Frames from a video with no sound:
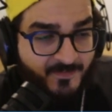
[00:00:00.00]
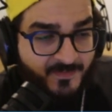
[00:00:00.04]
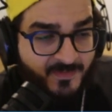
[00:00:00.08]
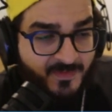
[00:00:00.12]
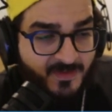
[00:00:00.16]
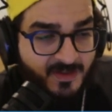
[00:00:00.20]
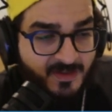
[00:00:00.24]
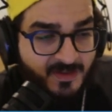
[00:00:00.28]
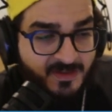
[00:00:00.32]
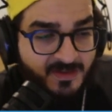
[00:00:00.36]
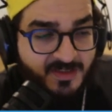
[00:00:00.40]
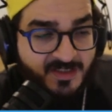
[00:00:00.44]

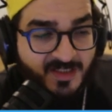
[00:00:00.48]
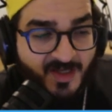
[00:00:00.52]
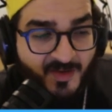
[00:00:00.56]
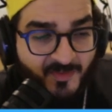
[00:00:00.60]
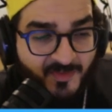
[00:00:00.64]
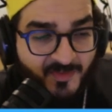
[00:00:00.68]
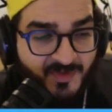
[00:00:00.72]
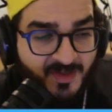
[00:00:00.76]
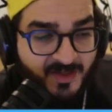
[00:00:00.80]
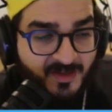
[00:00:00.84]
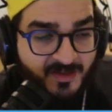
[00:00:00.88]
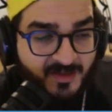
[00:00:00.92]

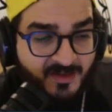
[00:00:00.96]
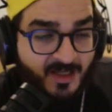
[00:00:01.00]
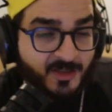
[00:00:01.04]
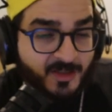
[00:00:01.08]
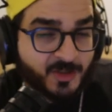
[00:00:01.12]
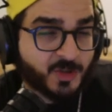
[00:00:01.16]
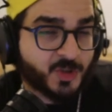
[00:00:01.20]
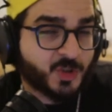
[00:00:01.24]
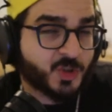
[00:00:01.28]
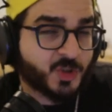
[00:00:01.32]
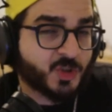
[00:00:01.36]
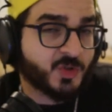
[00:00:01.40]
something that
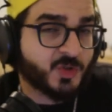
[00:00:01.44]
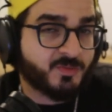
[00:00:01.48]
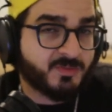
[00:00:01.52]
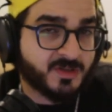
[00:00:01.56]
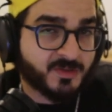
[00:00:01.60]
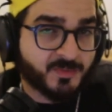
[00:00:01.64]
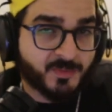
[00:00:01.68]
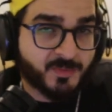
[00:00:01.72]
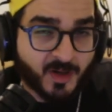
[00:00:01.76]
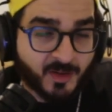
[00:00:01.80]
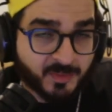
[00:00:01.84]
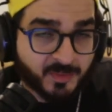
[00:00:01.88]
should be
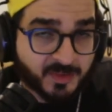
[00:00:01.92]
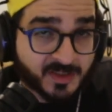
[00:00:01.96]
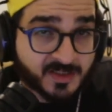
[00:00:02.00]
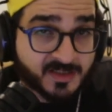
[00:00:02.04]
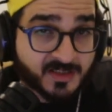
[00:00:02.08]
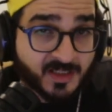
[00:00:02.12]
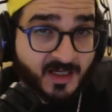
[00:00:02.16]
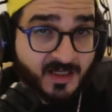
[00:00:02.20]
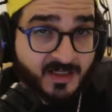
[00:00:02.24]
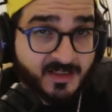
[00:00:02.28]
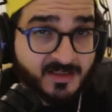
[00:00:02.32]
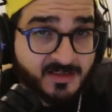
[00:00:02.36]

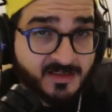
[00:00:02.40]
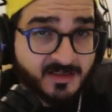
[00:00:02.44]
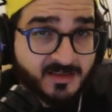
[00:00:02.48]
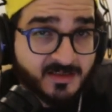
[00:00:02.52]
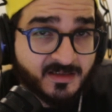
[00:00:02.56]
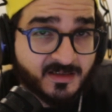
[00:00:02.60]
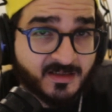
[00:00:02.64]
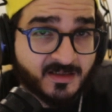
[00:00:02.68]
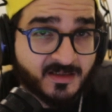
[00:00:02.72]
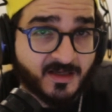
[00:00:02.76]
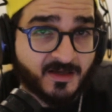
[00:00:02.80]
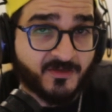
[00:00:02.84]
publicized.
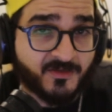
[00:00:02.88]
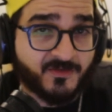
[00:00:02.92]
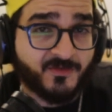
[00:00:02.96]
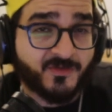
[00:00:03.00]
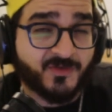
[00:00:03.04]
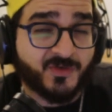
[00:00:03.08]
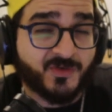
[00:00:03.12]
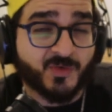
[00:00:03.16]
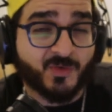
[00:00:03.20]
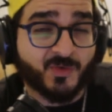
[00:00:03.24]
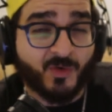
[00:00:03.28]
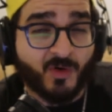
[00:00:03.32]
If
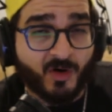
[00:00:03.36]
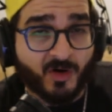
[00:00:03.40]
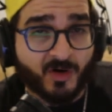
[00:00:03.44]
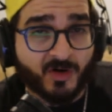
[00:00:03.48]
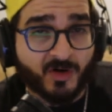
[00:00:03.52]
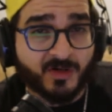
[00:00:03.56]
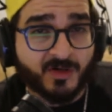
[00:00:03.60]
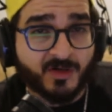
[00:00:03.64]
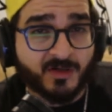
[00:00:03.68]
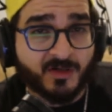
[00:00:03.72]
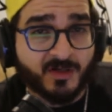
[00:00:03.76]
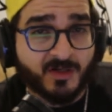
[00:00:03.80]
you are,